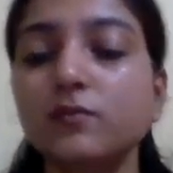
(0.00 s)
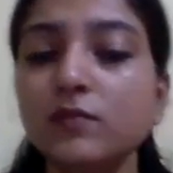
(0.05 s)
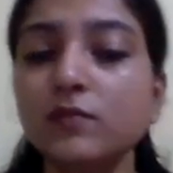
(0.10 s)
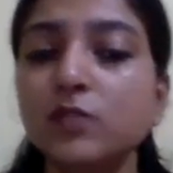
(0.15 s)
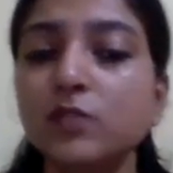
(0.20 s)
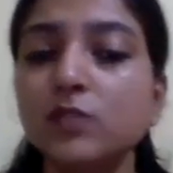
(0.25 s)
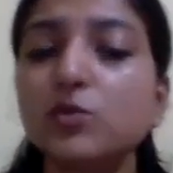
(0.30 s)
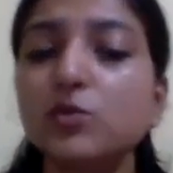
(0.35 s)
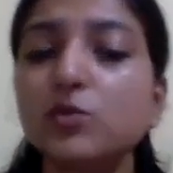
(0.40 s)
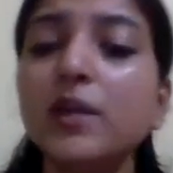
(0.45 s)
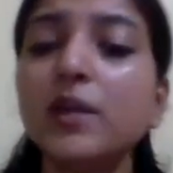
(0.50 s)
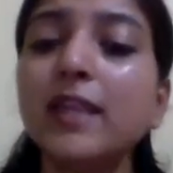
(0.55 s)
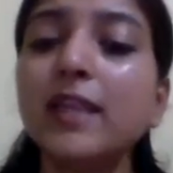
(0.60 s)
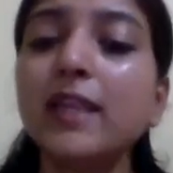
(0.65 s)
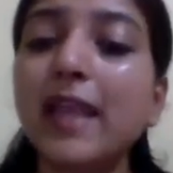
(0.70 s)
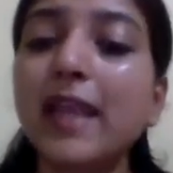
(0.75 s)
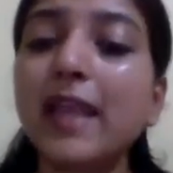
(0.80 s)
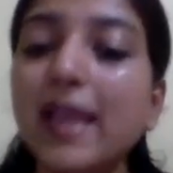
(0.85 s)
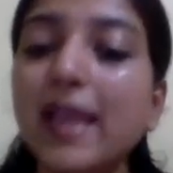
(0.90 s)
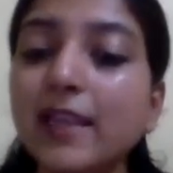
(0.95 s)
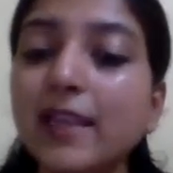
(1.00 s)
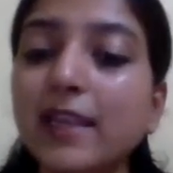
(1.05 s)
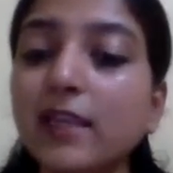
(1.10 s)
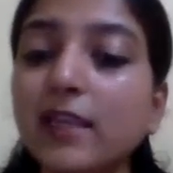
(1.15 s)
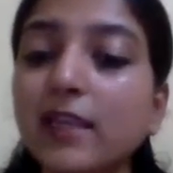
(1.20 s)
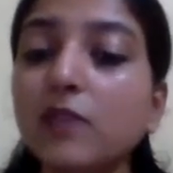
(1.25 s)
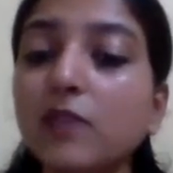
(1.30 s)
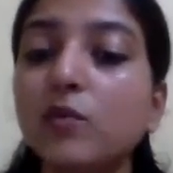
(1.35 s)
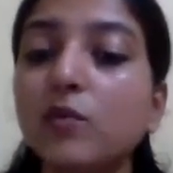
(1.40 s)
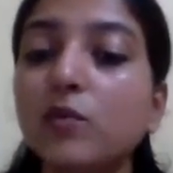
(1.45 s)
So in
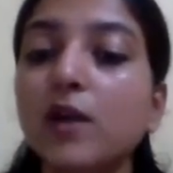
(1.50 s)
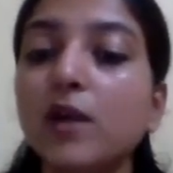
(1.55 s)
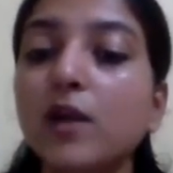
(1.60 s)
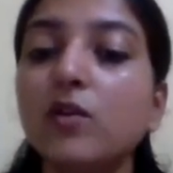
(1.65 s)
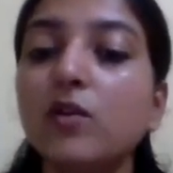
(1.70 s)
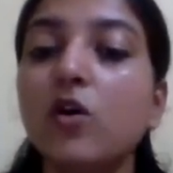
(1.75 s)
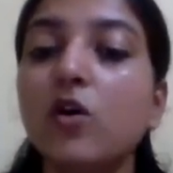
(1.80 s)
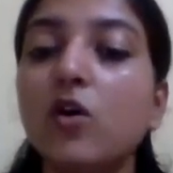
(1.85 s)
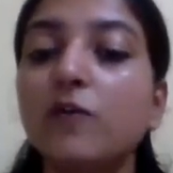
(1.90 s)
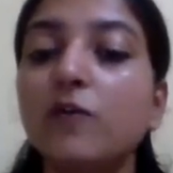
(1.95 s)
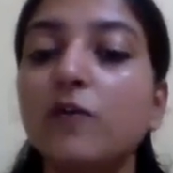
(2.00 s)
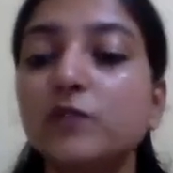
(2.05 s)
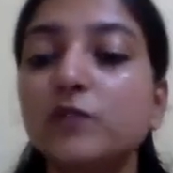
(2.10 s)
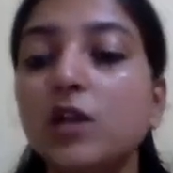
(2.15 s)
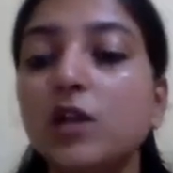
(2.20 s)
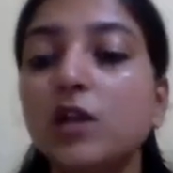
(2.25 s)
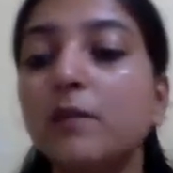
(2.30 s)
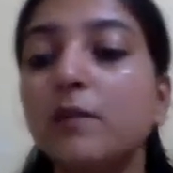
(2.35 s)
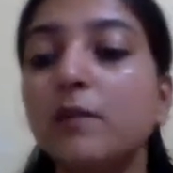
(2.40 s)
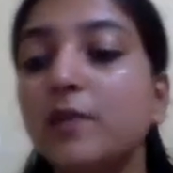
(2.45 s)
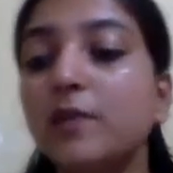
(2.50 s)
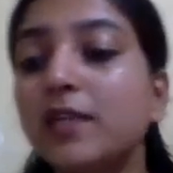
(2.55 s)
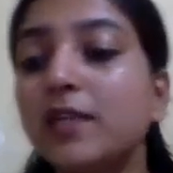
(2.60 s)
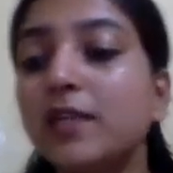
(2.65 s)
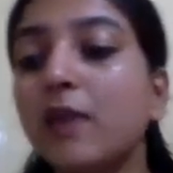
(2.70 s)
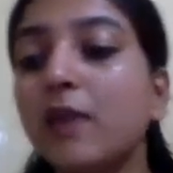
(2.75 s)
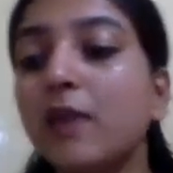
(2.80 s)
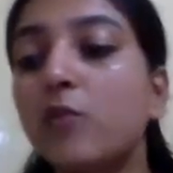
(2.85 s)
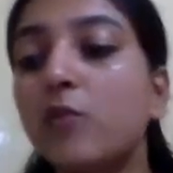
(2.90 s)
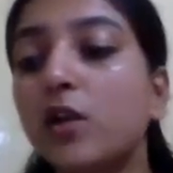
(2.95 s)
any one of the
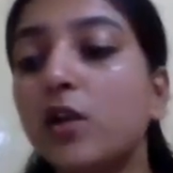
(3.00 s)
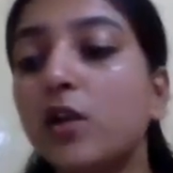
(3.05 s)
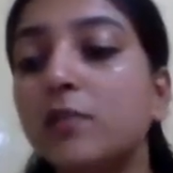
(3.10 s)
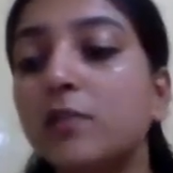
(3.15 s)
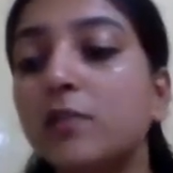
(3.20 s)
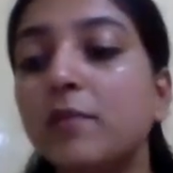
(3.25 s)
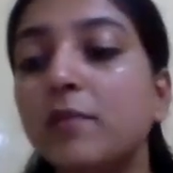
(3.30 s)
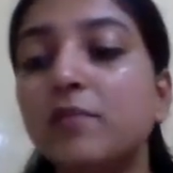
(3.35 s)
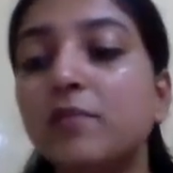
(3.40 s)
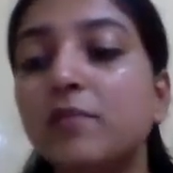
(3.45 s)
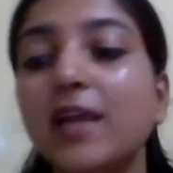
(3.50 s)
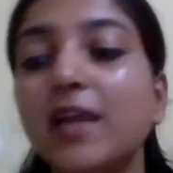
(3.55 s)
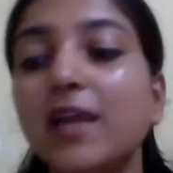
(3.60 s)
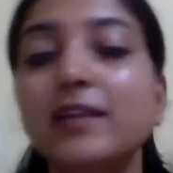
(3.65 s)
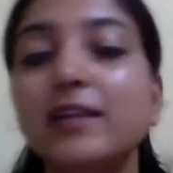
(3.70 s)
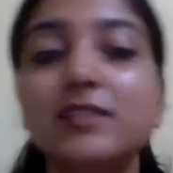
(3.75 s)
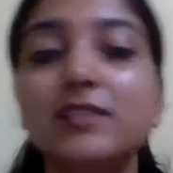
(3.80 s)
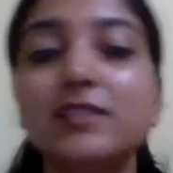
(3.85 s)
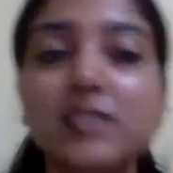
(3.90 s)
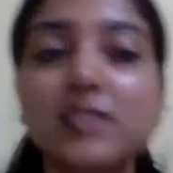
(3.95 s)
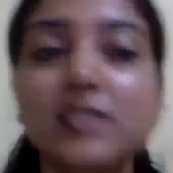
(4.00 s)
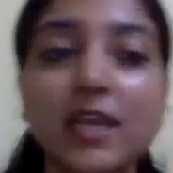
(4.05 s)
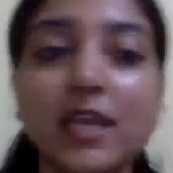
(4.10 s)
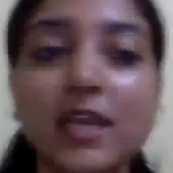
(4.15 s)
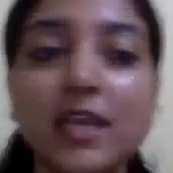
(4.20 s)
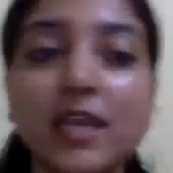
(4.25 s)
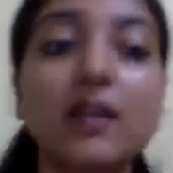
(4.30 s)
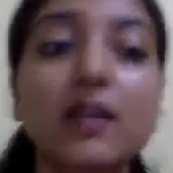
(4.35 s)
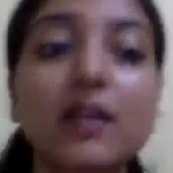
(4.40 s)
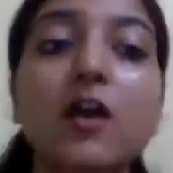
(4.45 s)
beta polypeptide
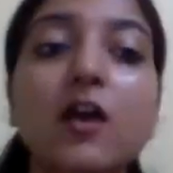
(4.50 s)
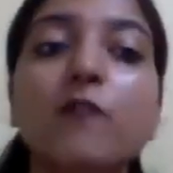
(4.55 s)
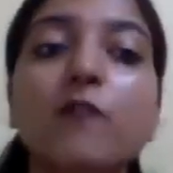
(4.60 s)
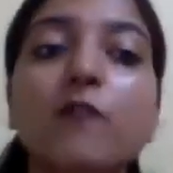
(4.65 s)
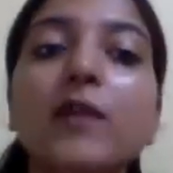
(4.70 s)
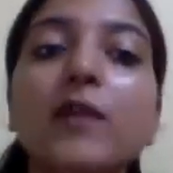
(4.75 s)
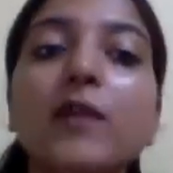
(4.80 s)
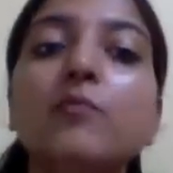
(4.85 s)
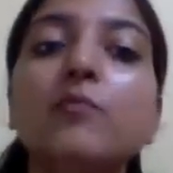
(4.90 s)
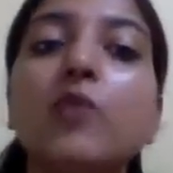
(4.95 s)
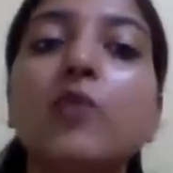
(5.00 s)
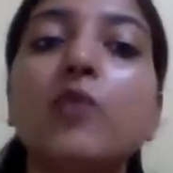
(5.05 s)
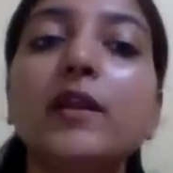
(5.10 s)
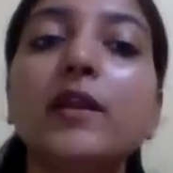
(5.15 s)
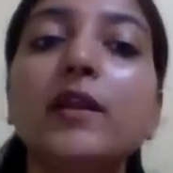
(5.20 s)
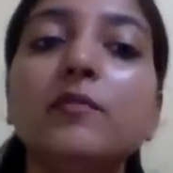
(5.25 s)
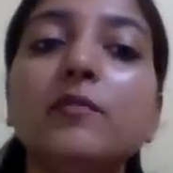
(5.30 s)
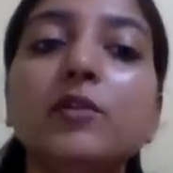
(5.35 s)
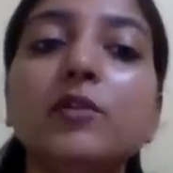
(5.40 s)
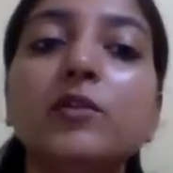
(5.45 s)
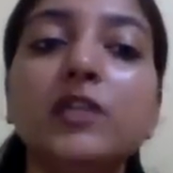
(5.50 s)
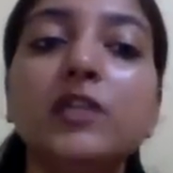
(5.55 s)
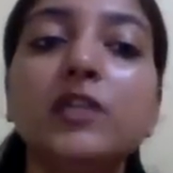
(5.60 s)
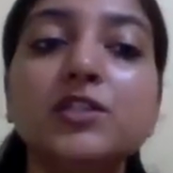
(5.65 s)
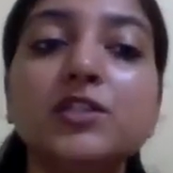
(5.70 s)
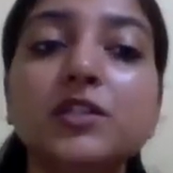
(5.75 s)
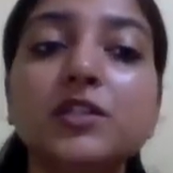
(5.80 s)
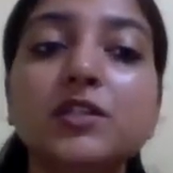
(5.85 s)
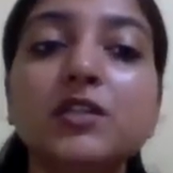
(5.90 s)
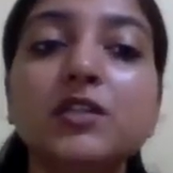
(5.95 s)
chain, when point
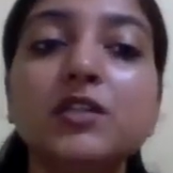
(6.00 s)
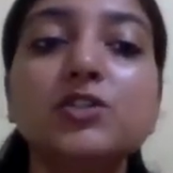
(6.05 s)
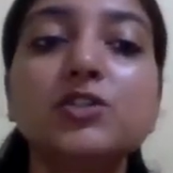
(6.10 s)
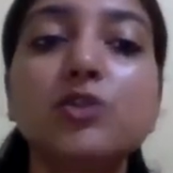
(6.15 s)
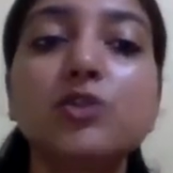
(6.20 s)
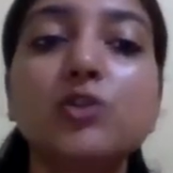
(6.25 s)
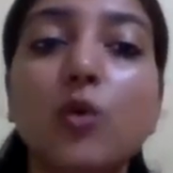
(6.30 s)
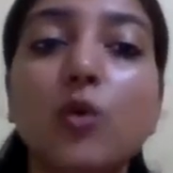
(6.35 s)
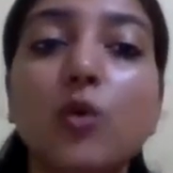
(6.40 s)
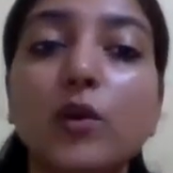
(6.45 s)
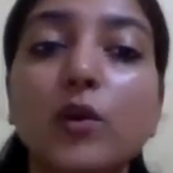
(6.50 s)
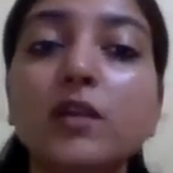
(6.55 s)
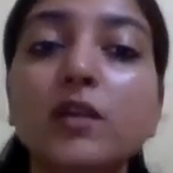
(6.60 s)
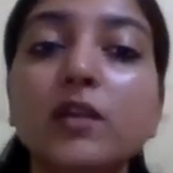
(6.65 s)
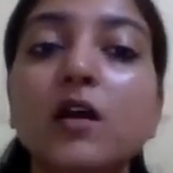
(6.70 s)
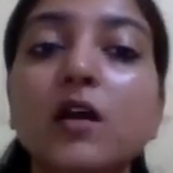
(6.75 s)
mutation is shown,